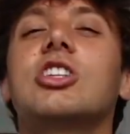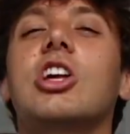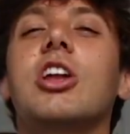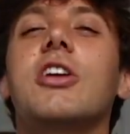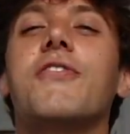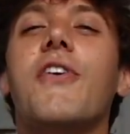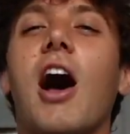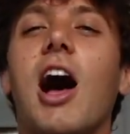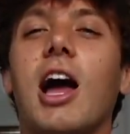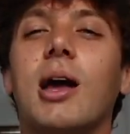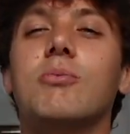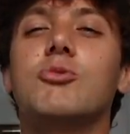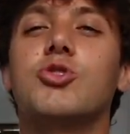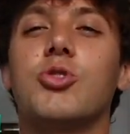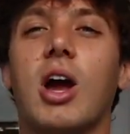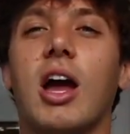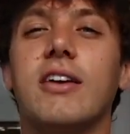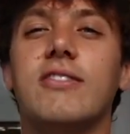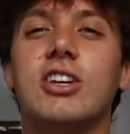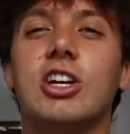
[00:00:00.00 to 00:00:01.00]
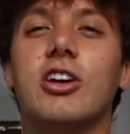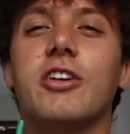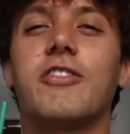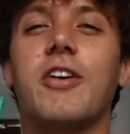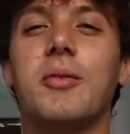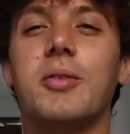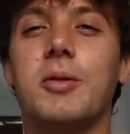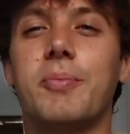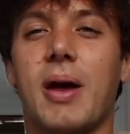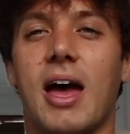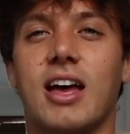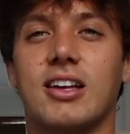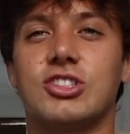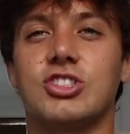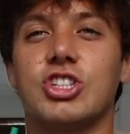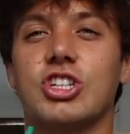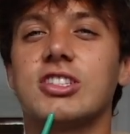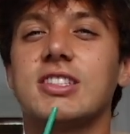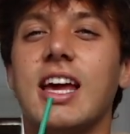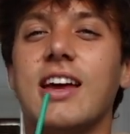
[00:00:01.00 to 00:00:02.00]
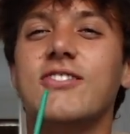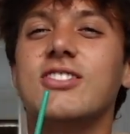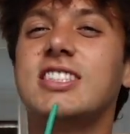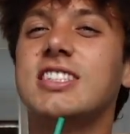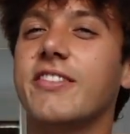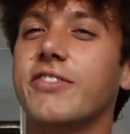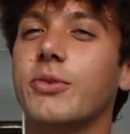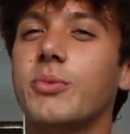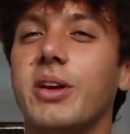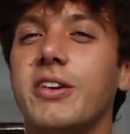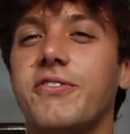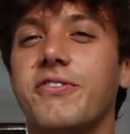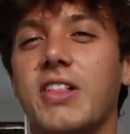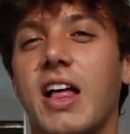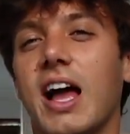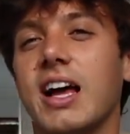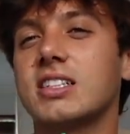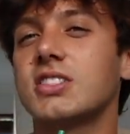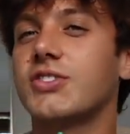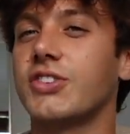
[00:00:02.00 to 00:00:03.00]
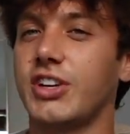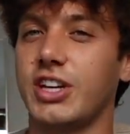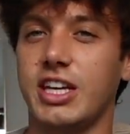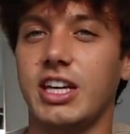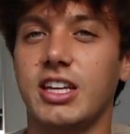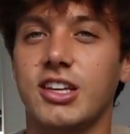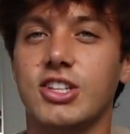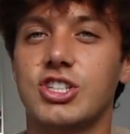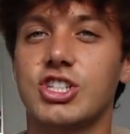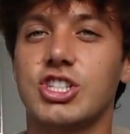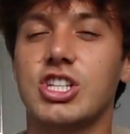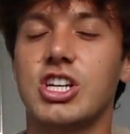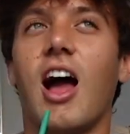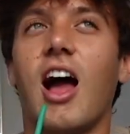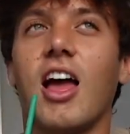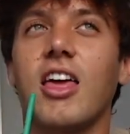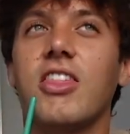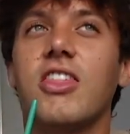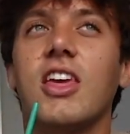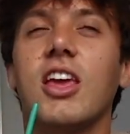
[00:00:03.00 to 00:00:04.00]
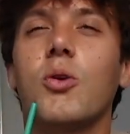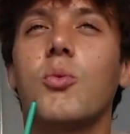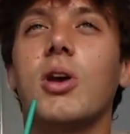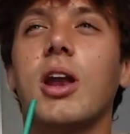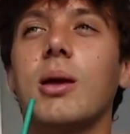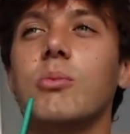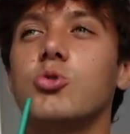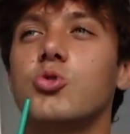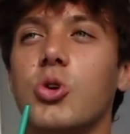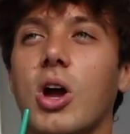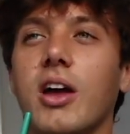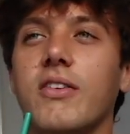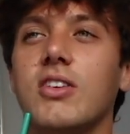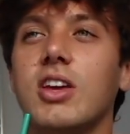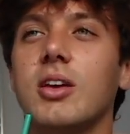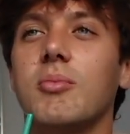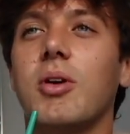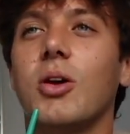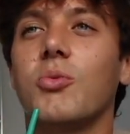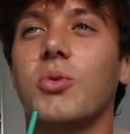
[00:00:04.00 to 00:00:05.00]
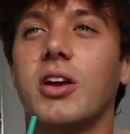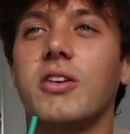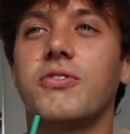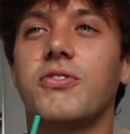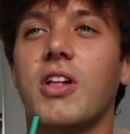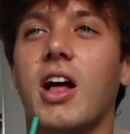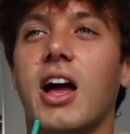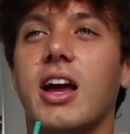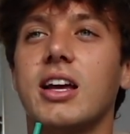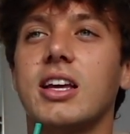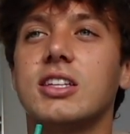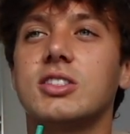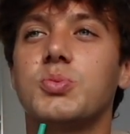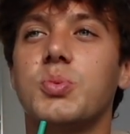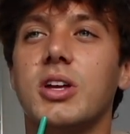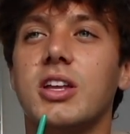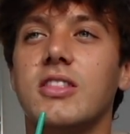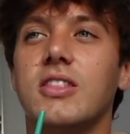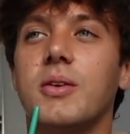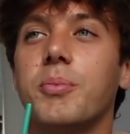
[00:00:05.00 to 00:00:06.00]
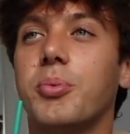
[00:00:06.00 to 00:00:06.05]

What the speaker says: on if I'm driving or if I'm in the passenger, because I have different red flags for each. I think when I'm driving, my red flag is when the